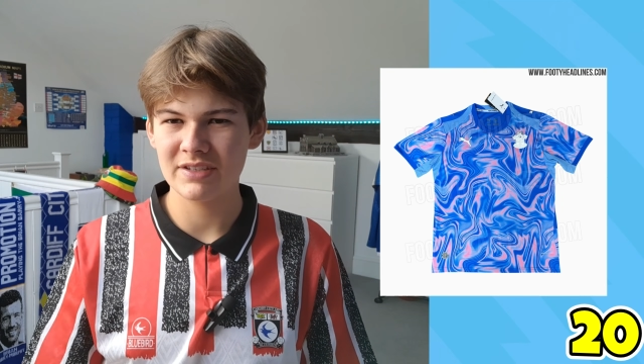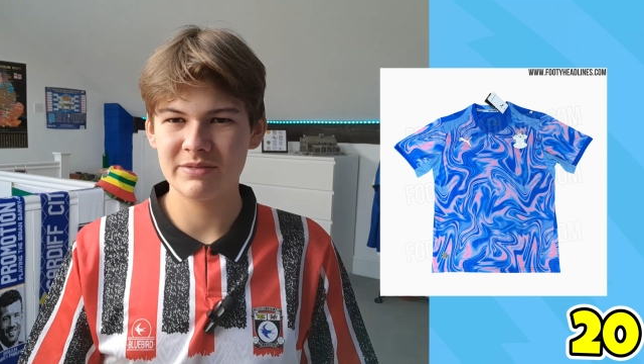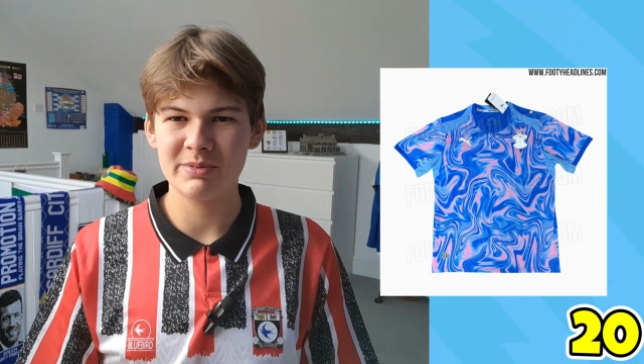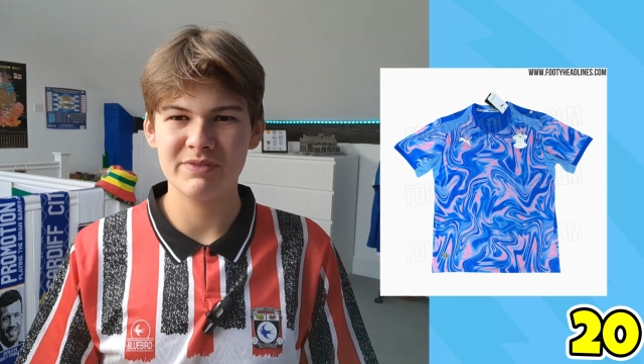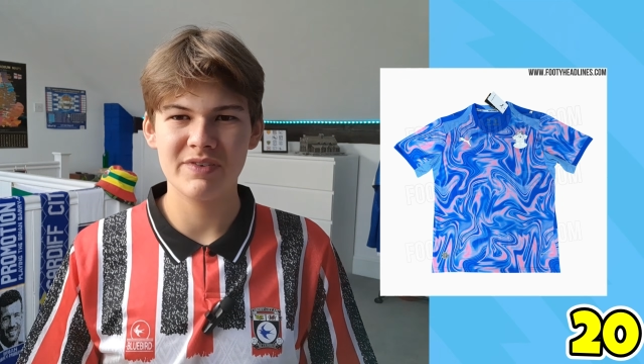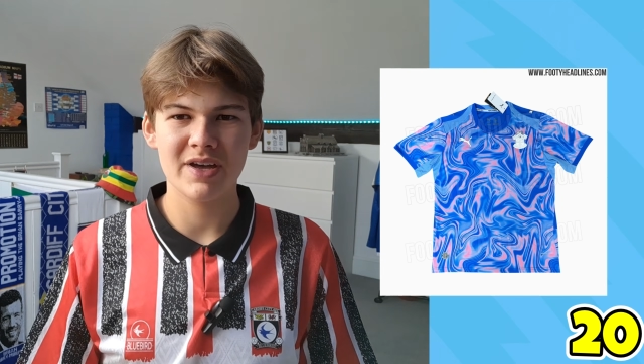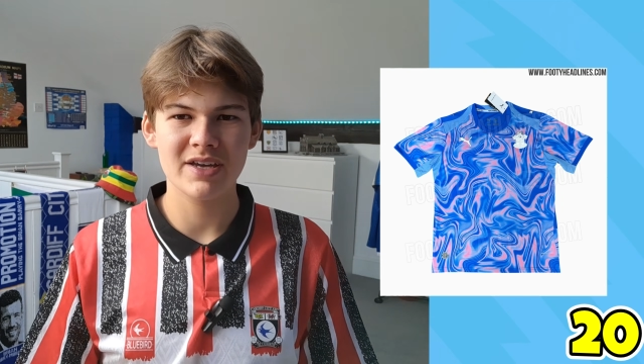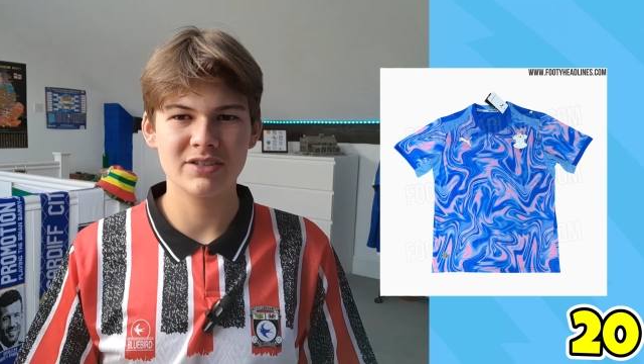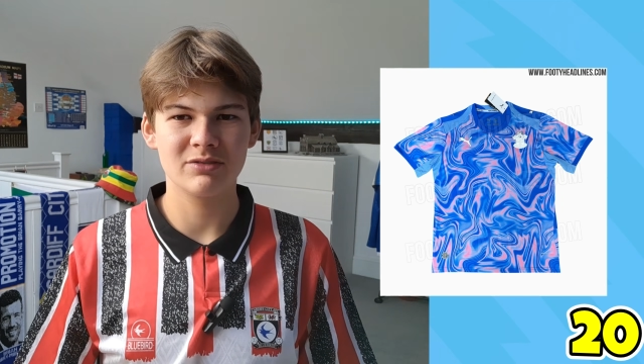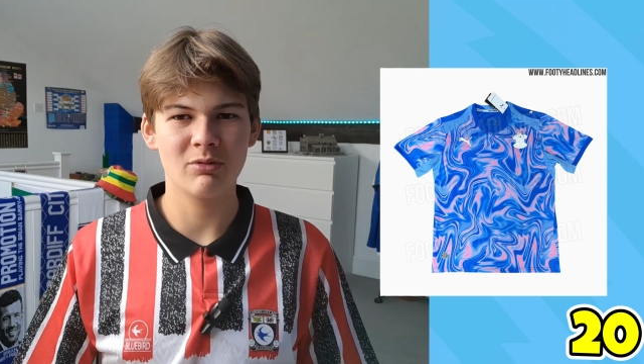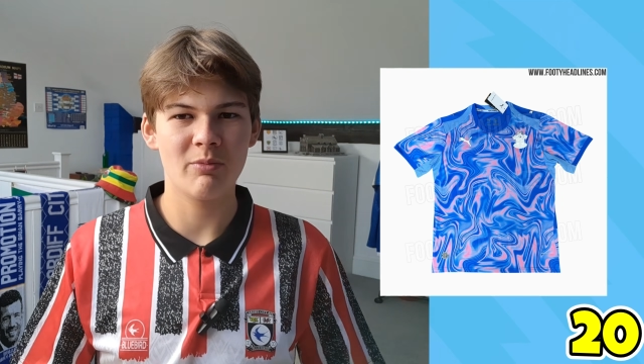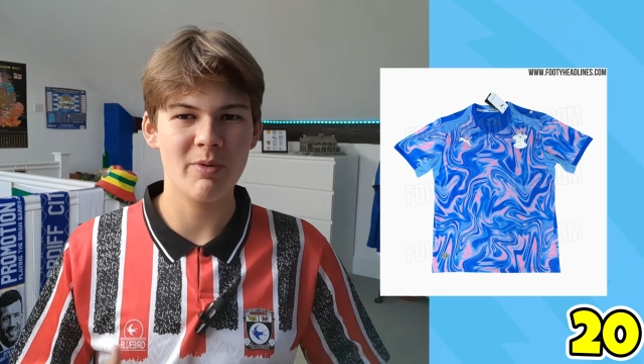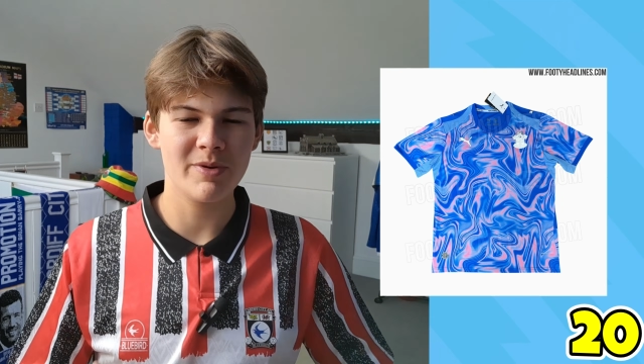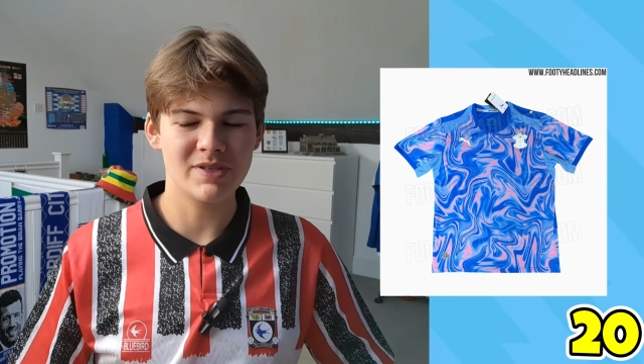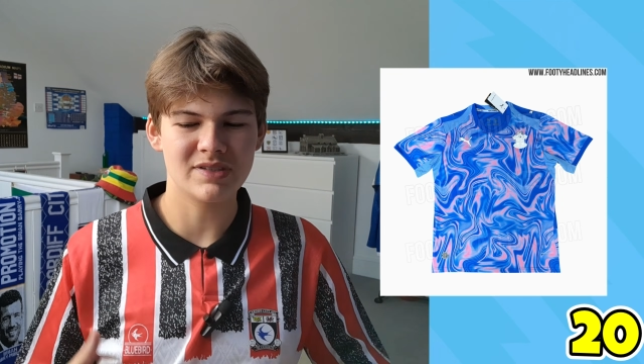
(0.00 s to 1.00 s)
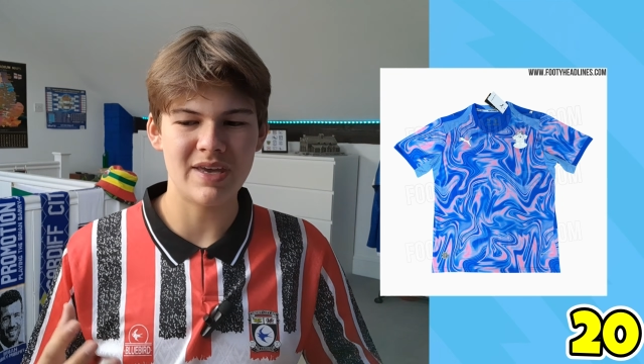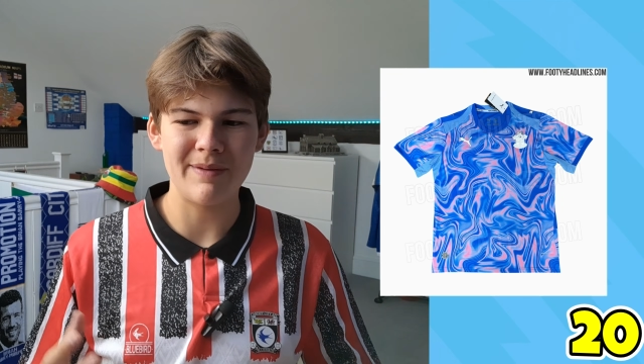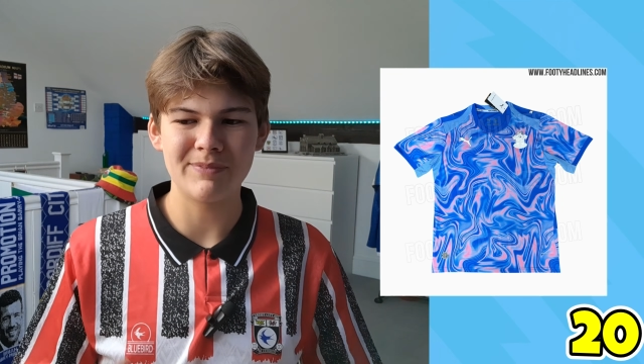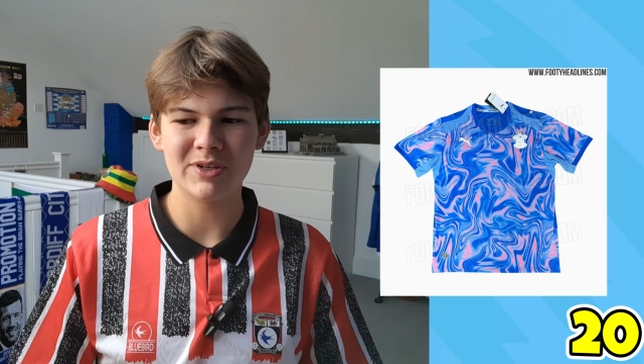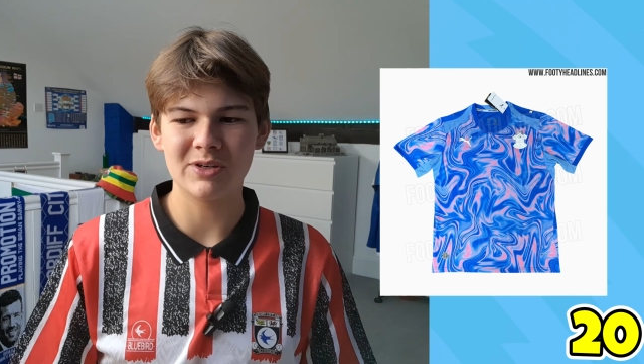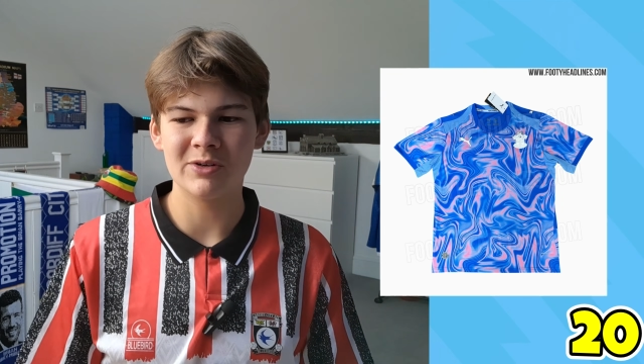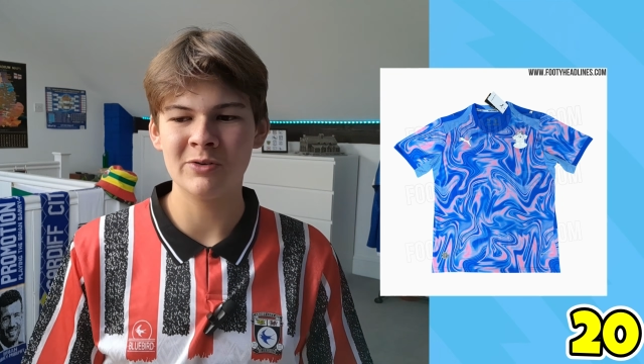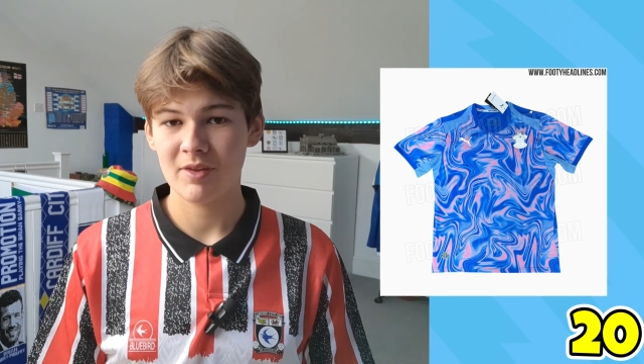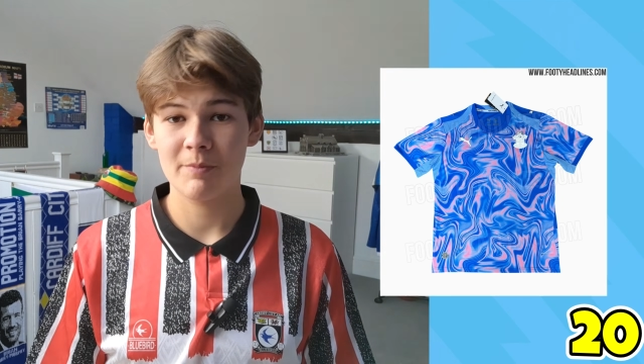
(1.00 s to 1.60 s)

to be fair, so I'm a bit skeptical.